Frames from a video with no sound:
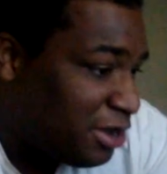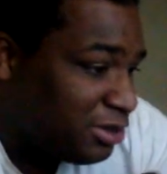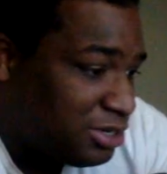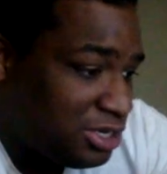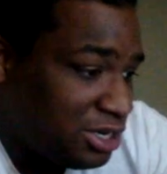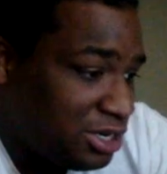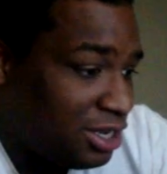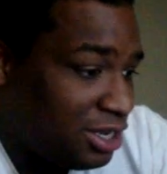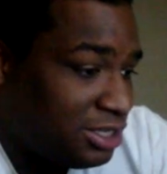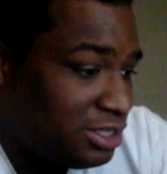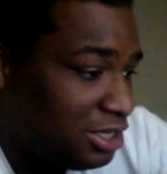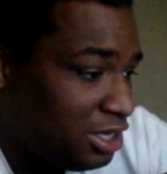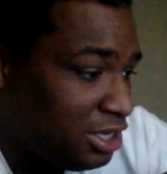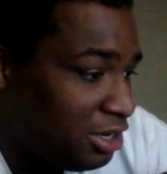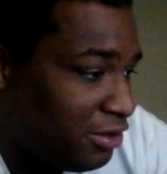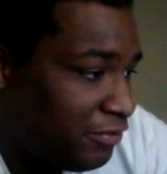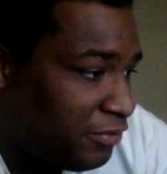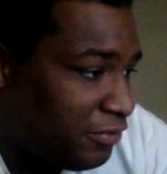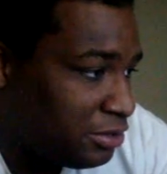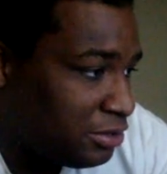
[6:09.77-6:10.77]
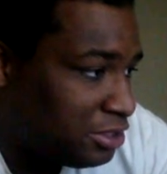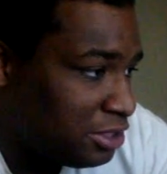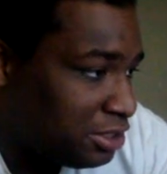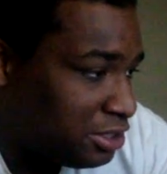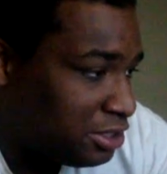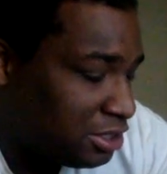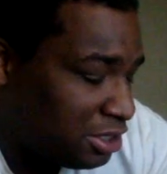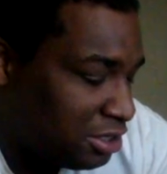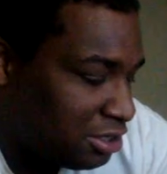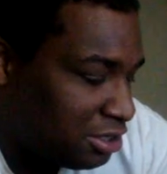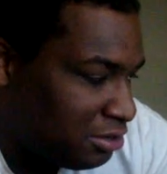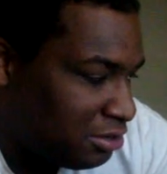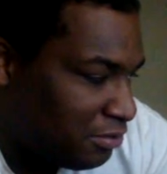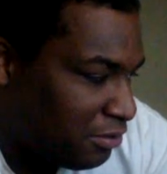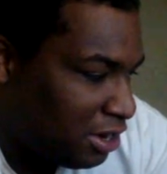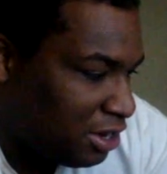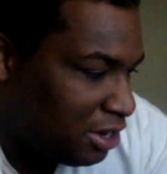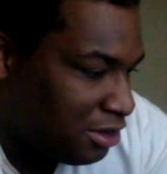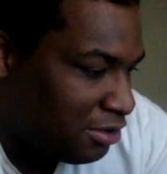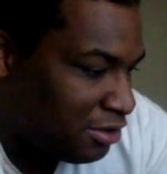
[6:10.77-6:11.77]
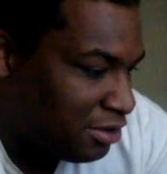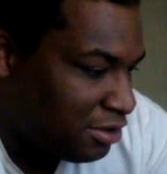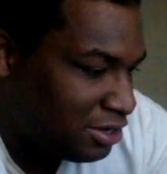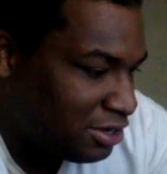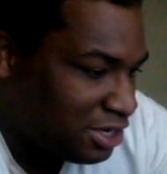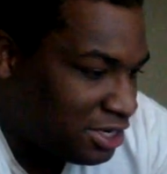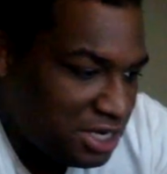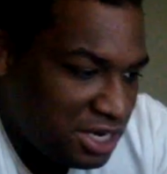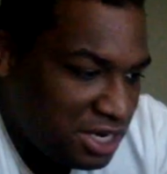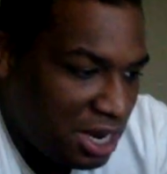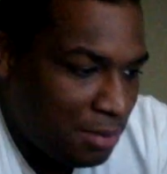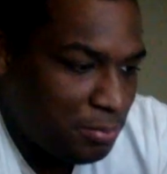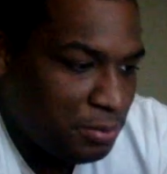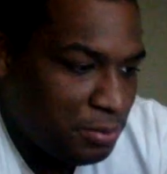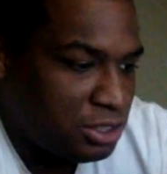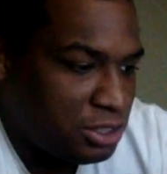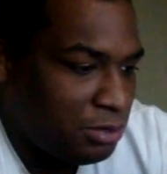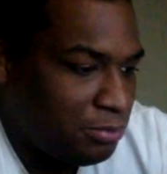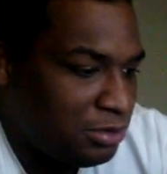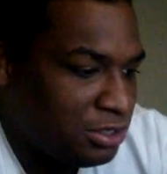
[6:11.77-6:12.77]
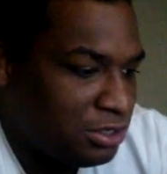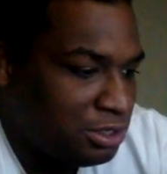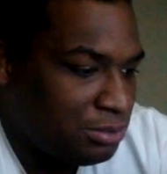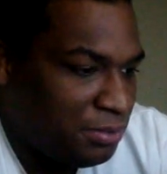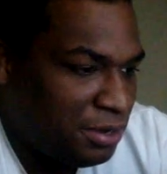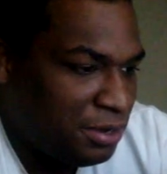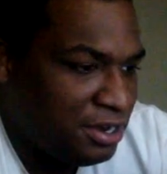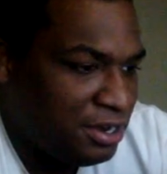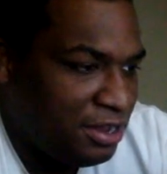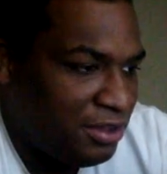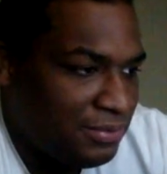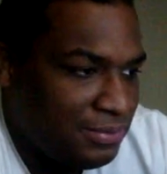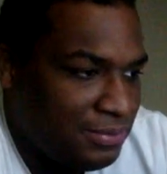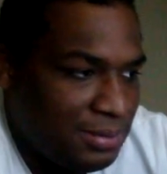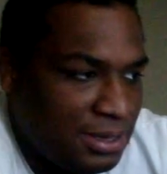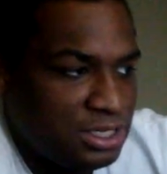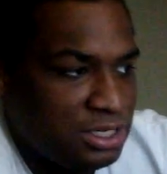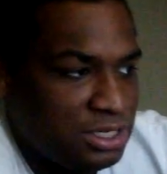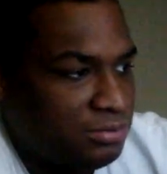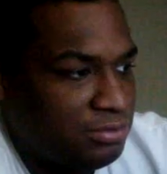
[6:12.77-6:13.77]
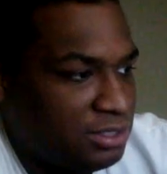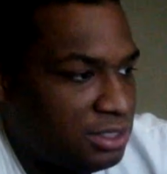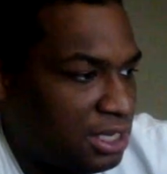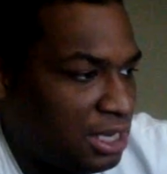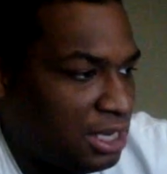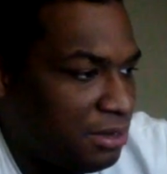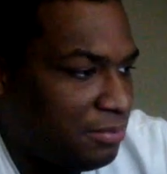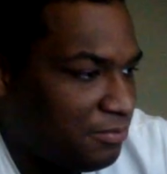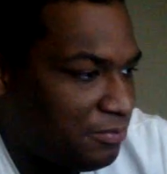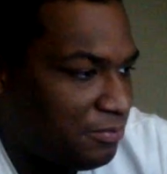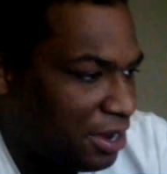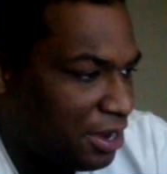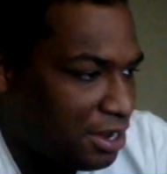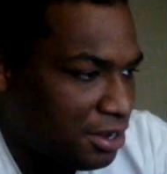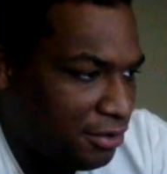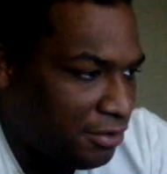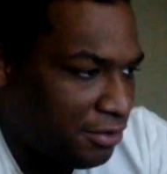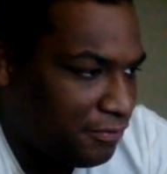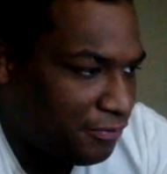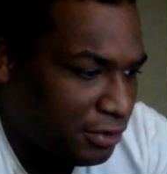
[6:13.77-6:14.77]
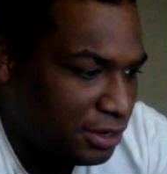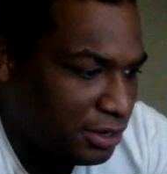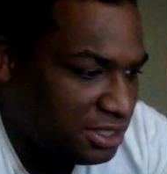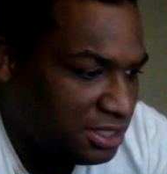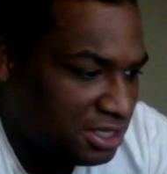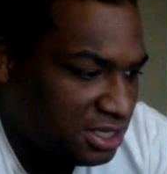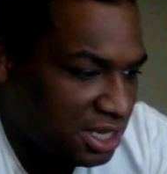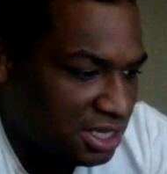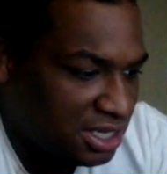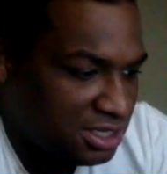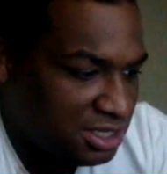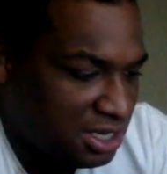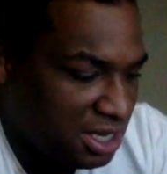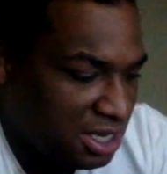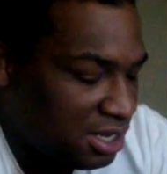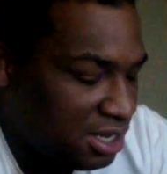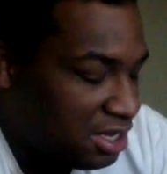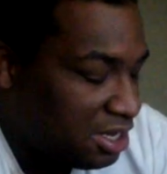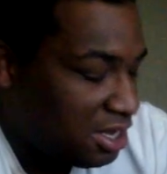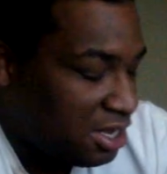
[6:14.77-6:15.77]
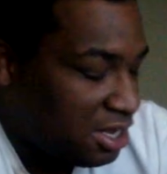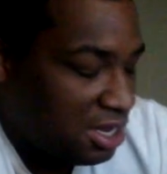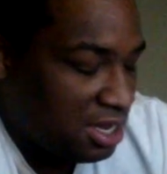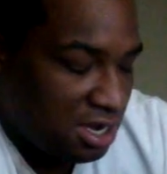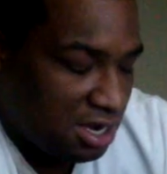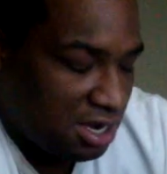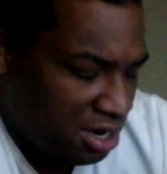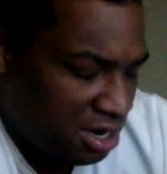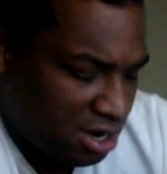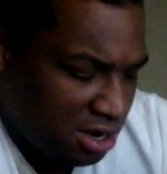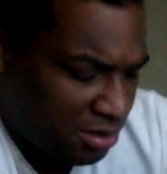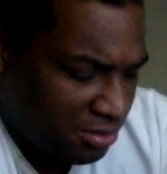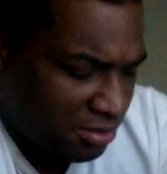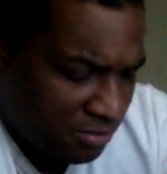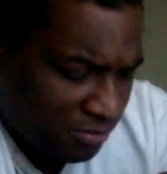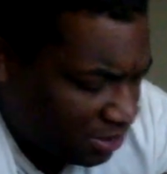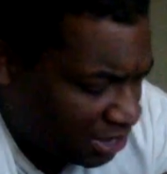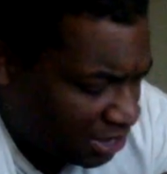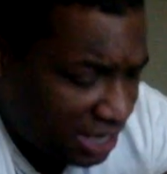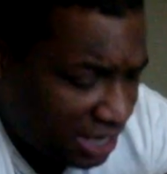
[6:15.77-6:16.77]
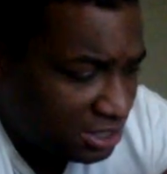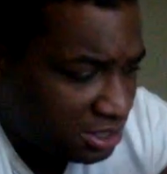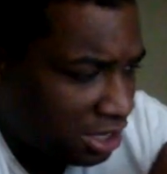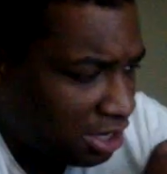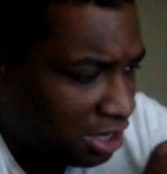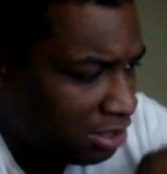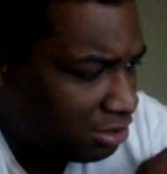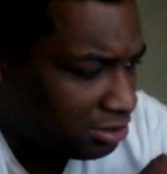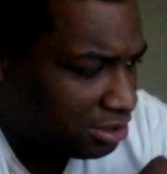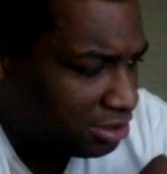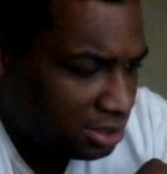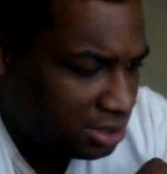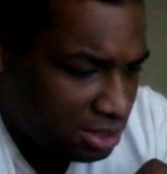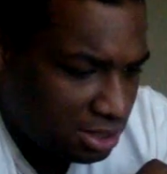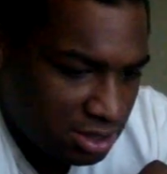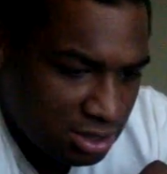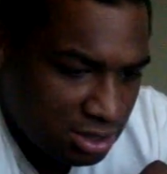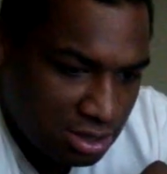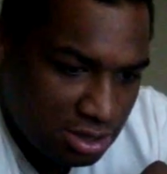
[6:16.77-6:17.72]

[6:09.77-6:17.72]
John Cena versus Randy Orton. The championship wasn't barely even mentioned. It was just him, Randy Orton, racing against the guest host.